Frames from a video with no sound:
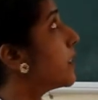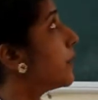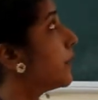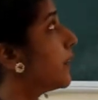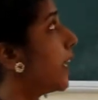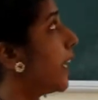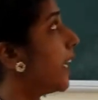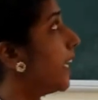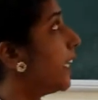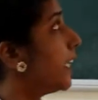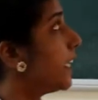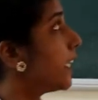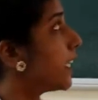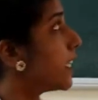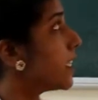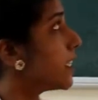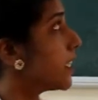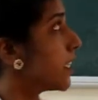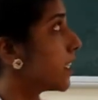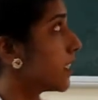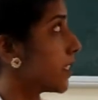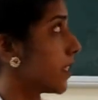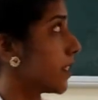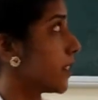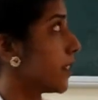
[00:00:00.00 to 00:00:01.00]
in the
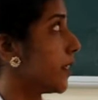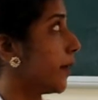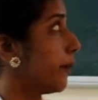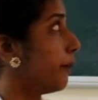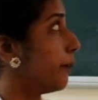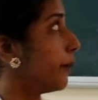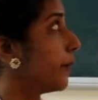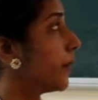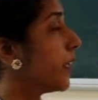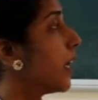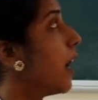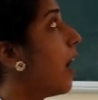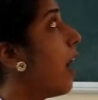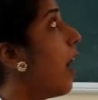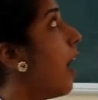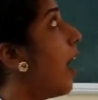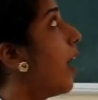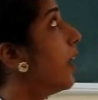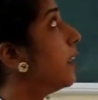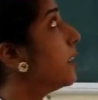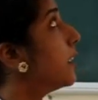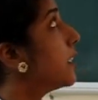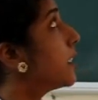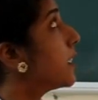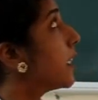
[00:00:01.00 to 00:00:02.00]
intrinsic system,
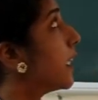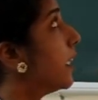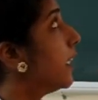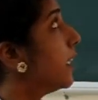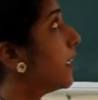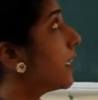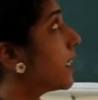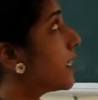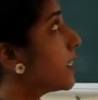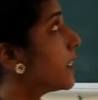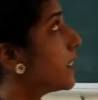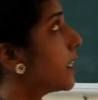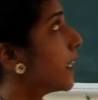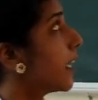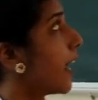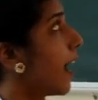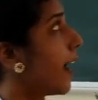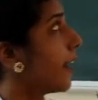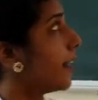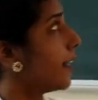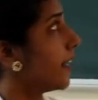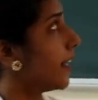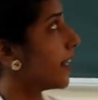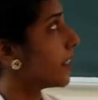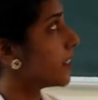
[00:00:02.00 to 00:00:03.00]
and this intrinsic
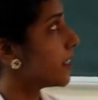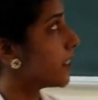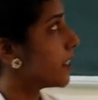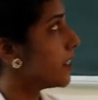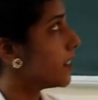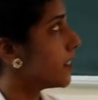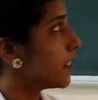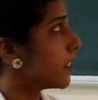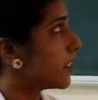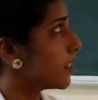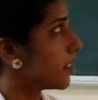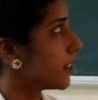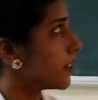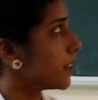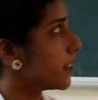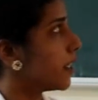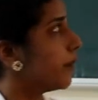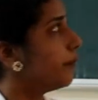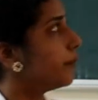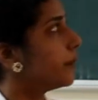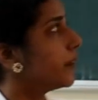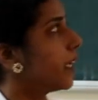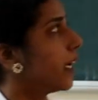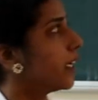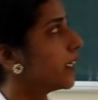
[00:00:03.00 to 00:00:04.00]
and extrinsic
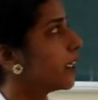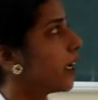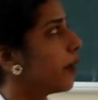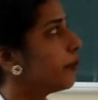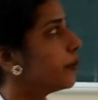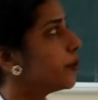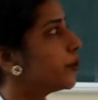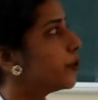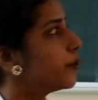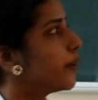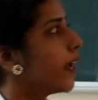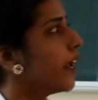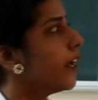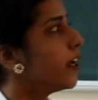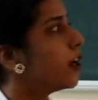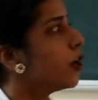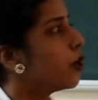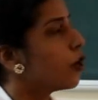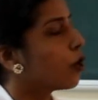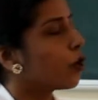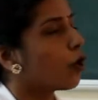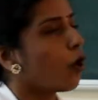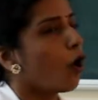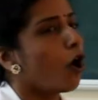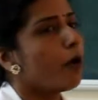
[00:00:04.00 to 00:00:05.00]
system that come to
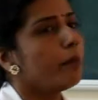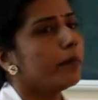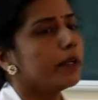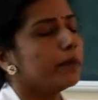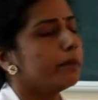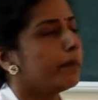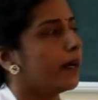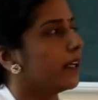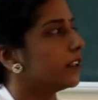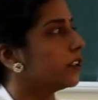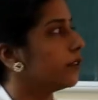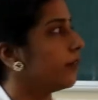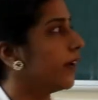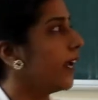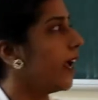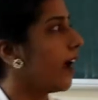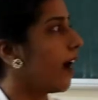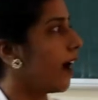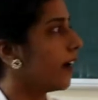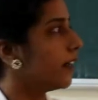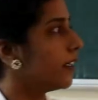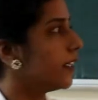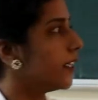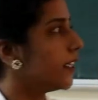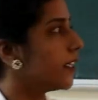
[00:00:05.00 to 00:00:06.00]
a common pathway
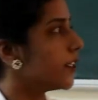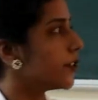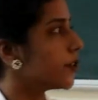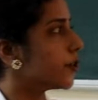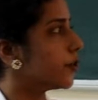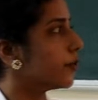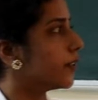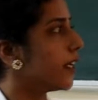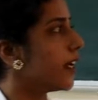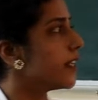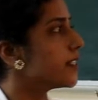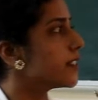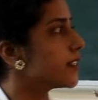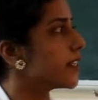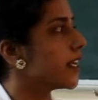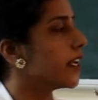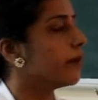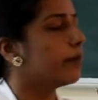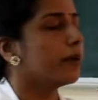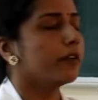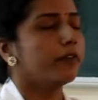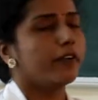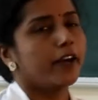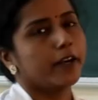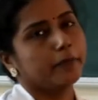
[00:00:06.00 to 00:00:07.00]
and leads to the
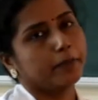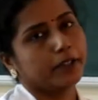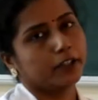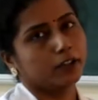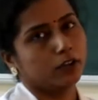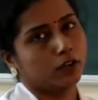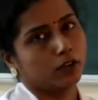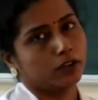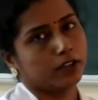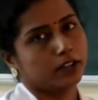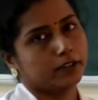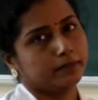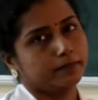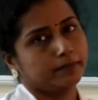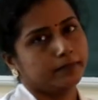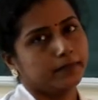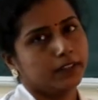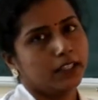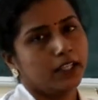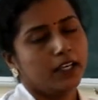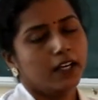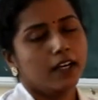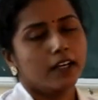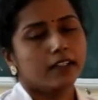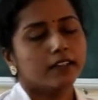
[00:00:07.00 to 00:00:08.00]
stable fibrin clot.
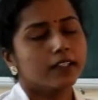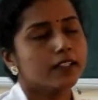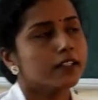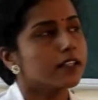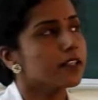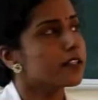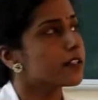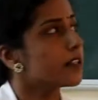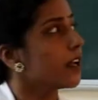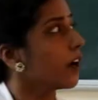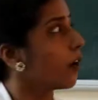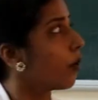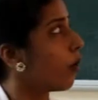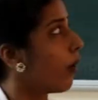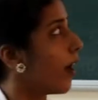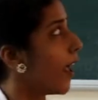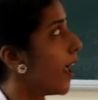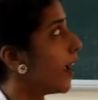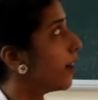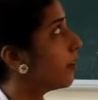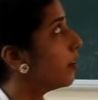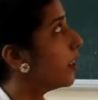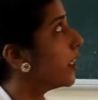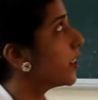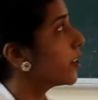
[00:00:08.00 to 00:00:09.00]
This is the
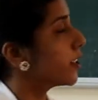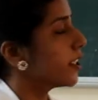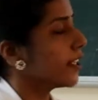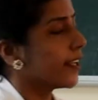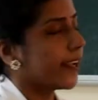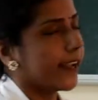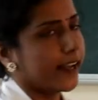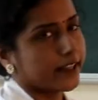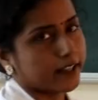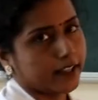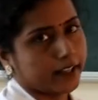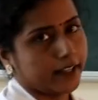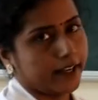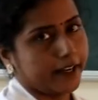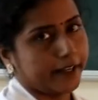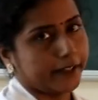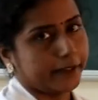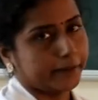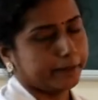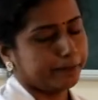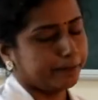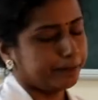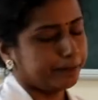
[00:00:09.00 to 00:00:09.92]
coagulation cascade.